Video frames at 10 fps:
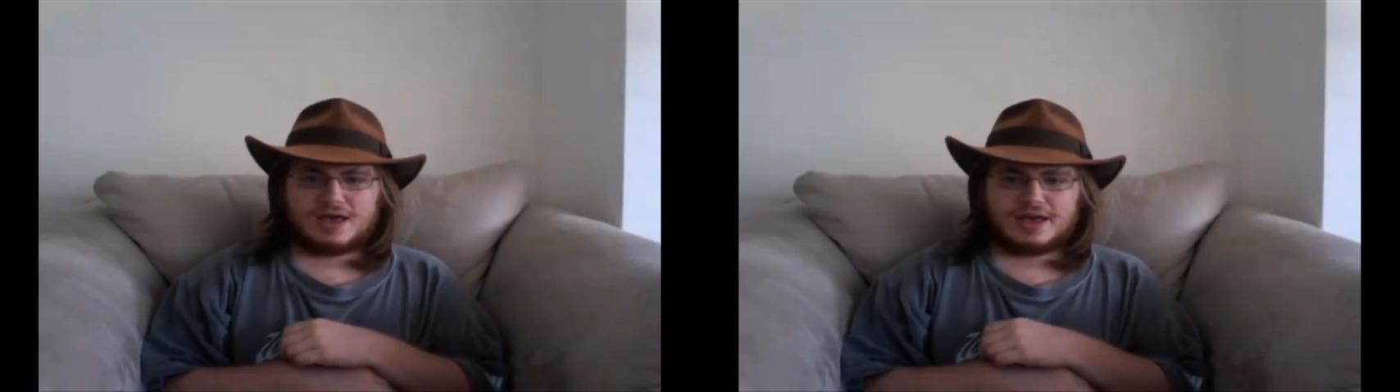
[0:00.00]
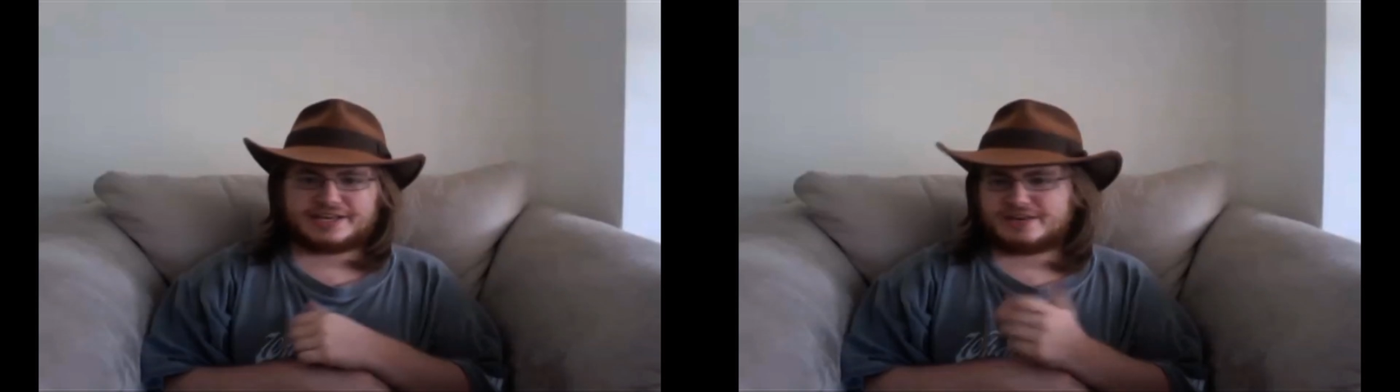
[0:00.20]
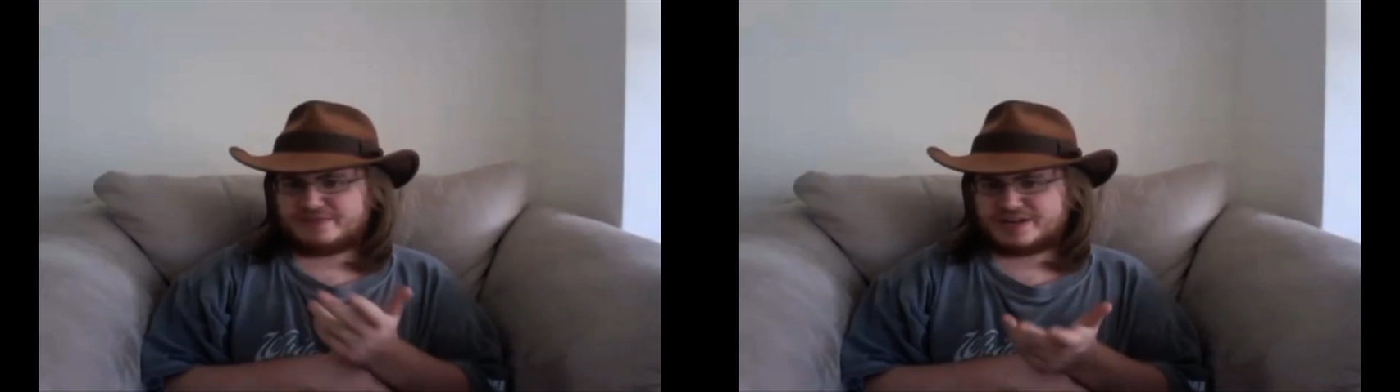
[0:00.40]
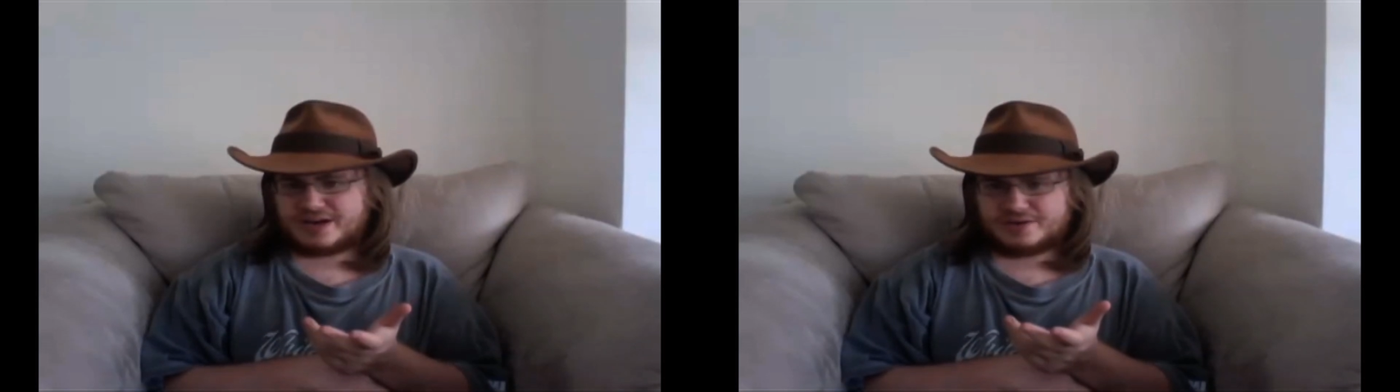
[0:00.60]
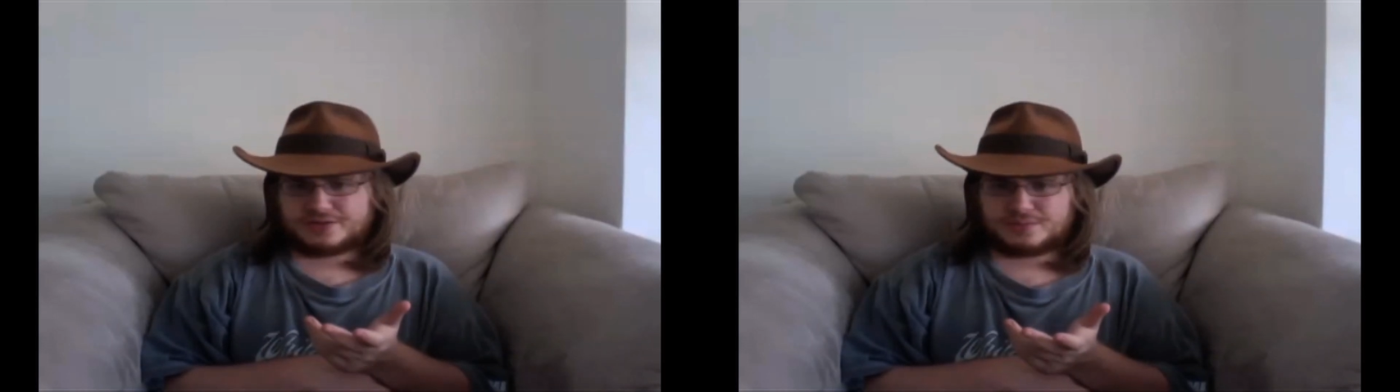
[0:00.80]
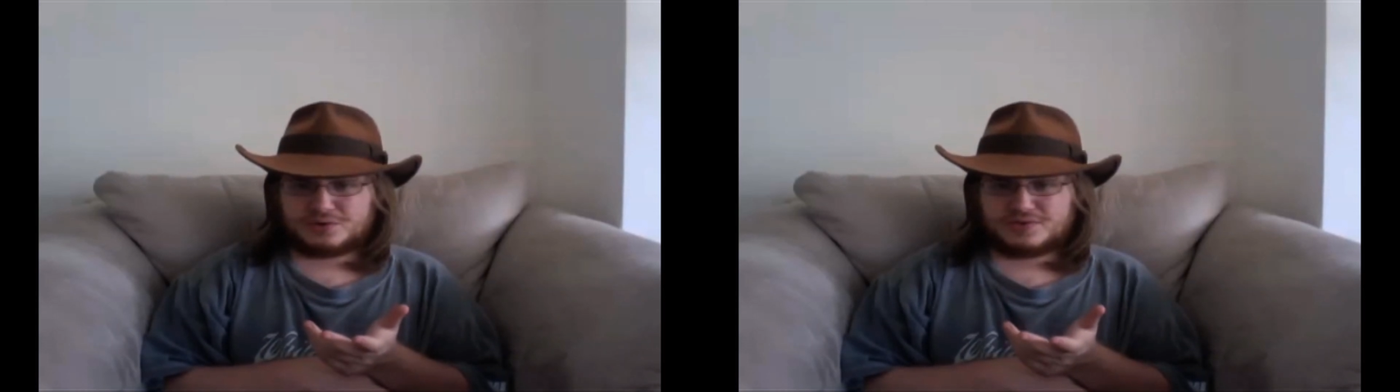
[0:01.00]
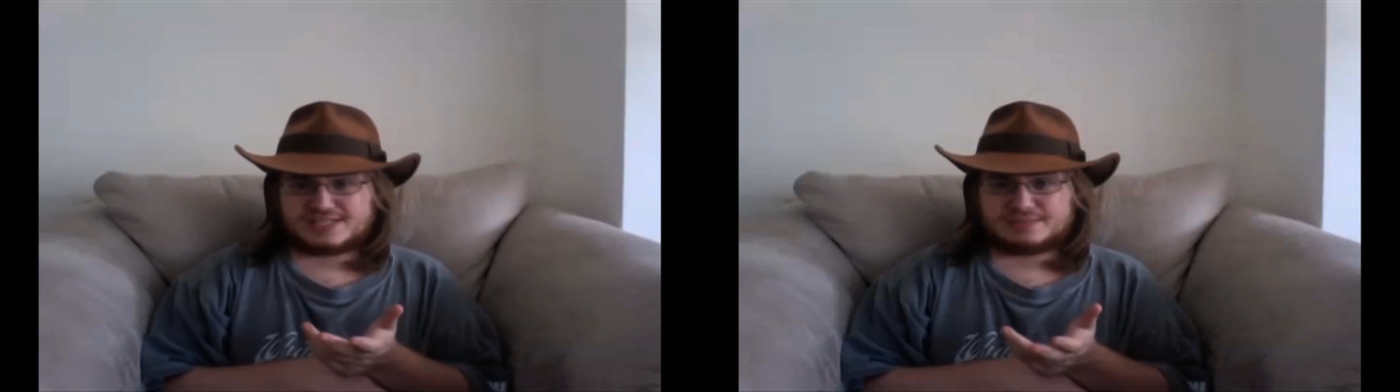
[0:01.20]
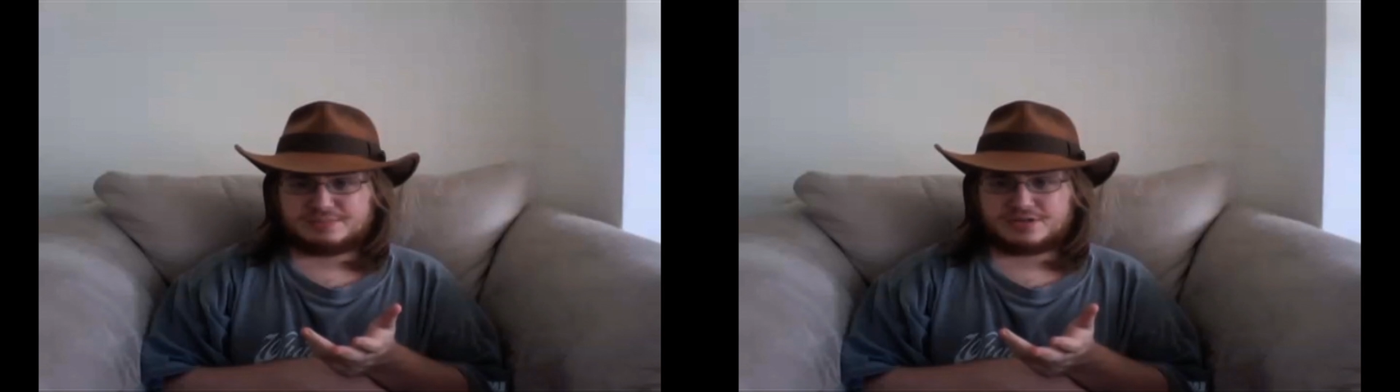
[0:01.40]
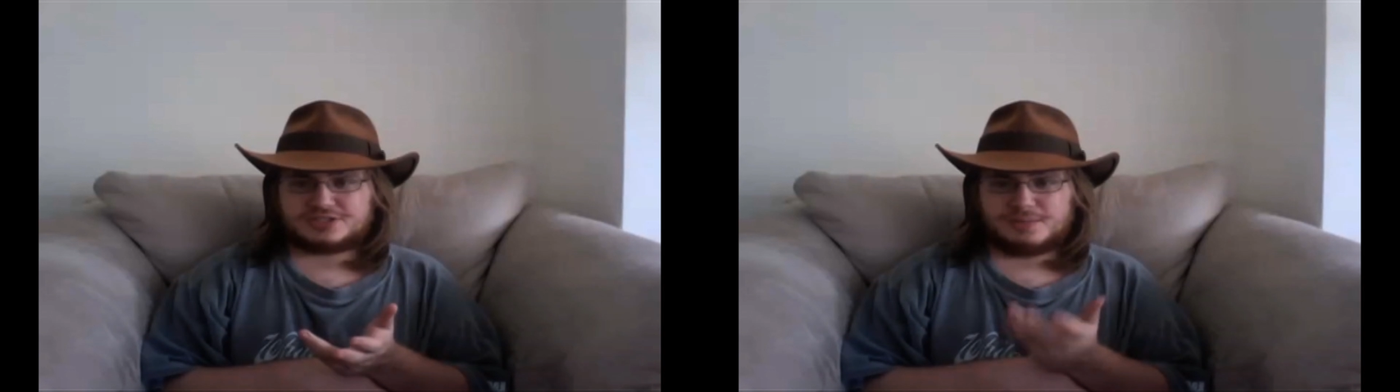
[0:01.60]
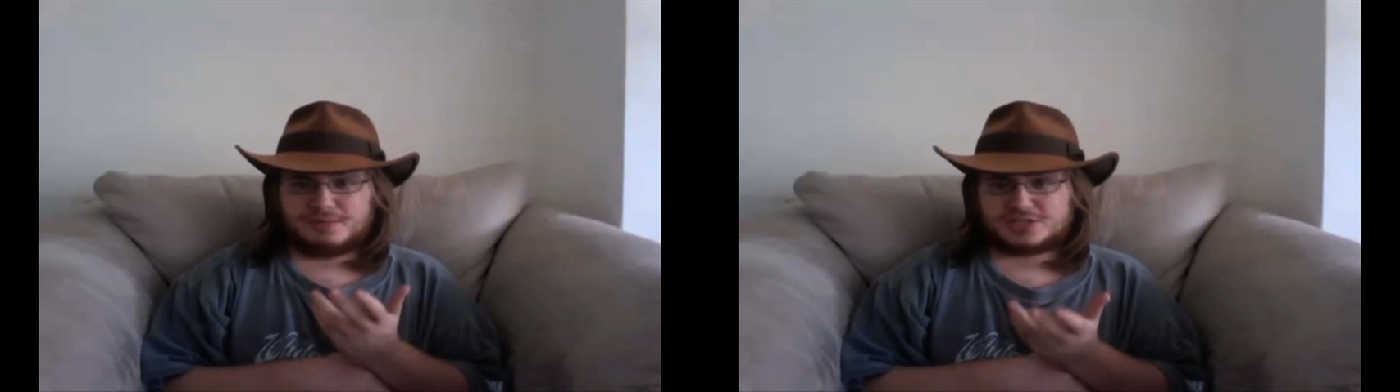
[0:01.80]
And given how the movies and books
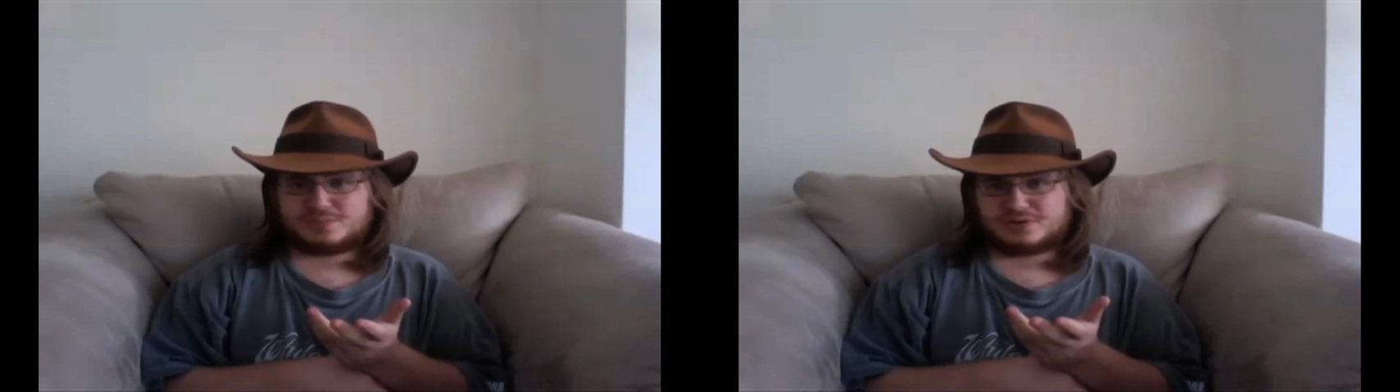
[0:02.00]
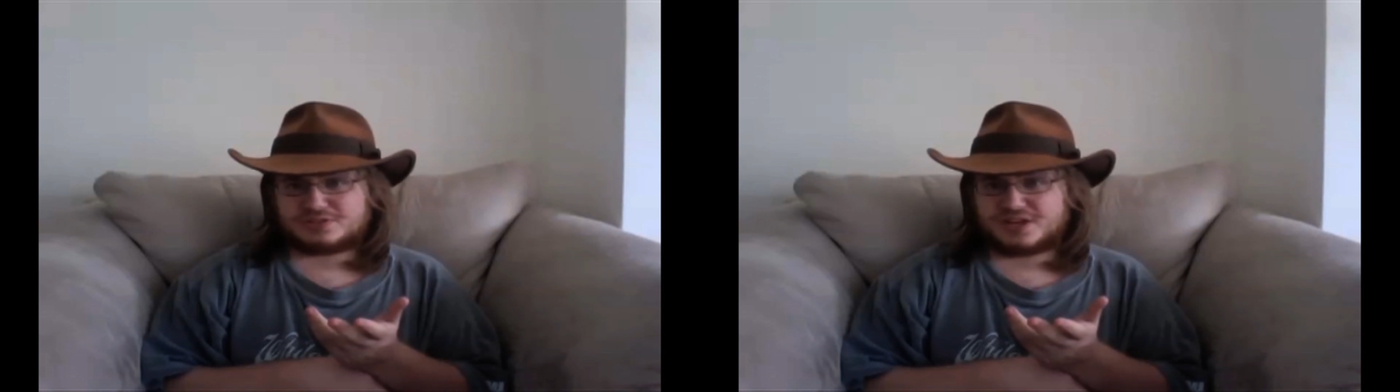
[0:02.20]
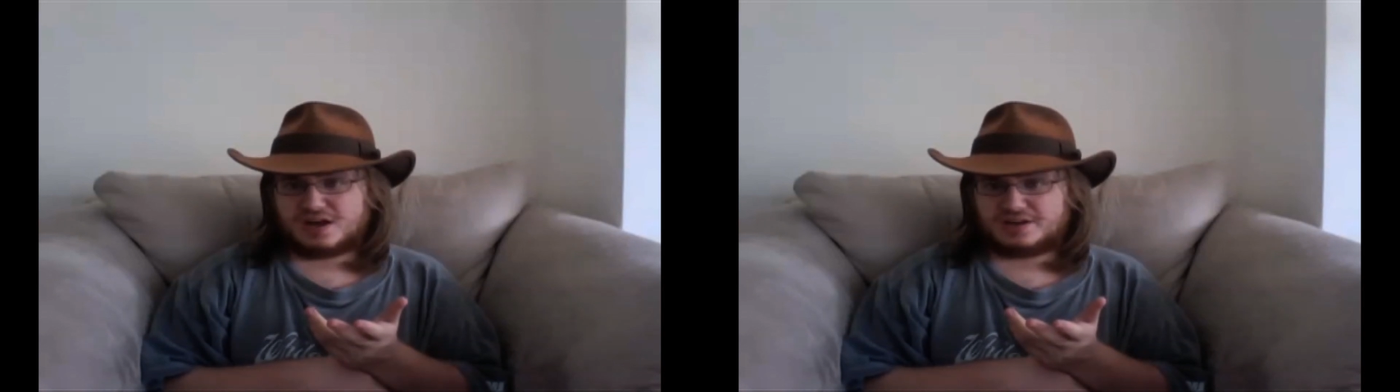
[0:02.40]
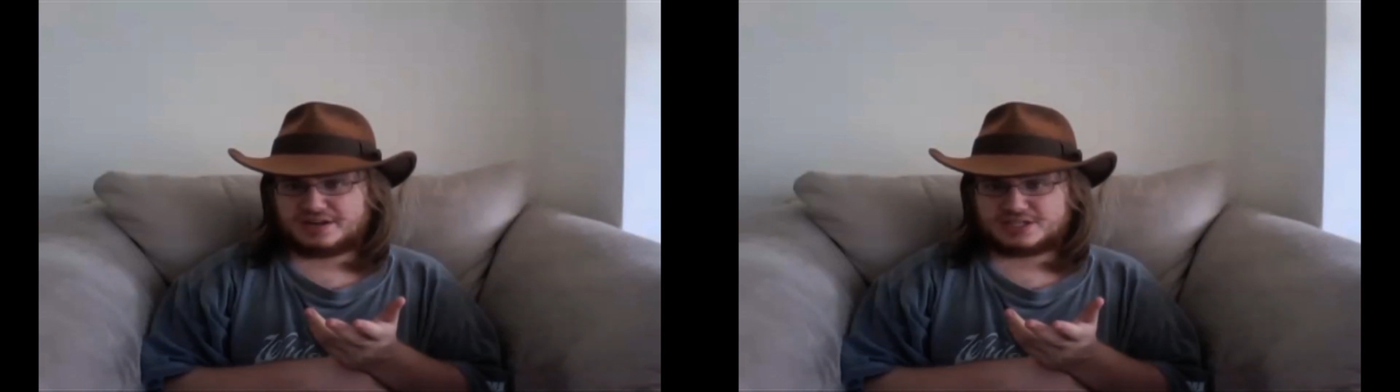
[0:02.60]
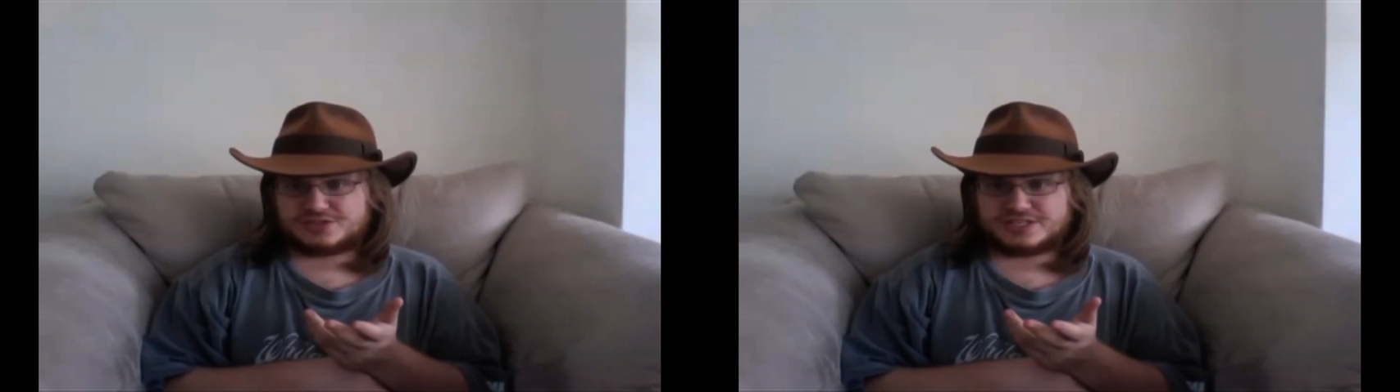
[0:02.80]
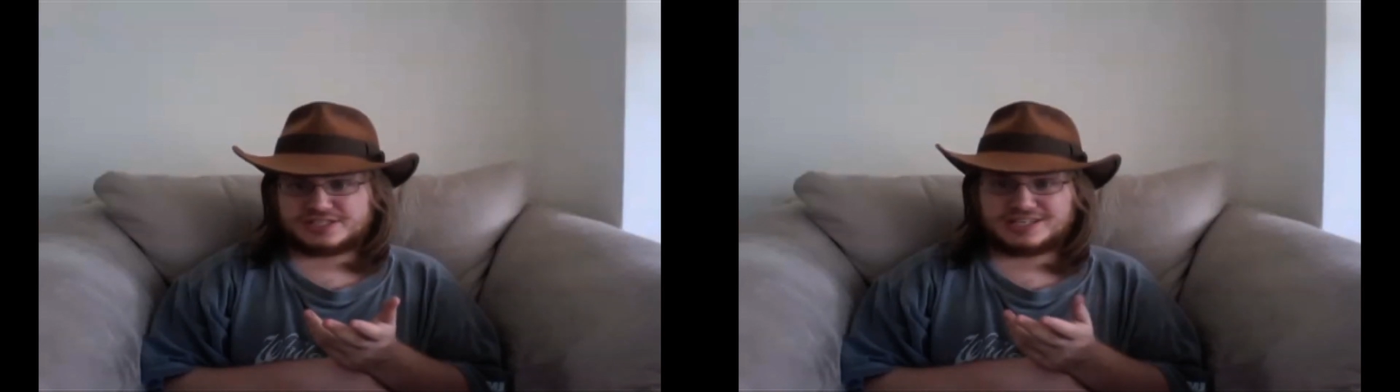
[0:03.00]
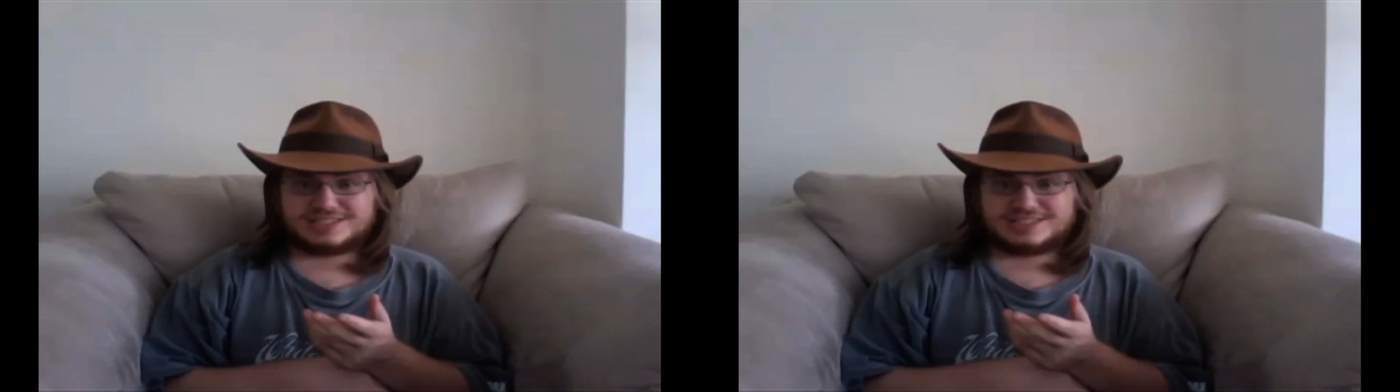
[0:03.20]
are much more solid entries,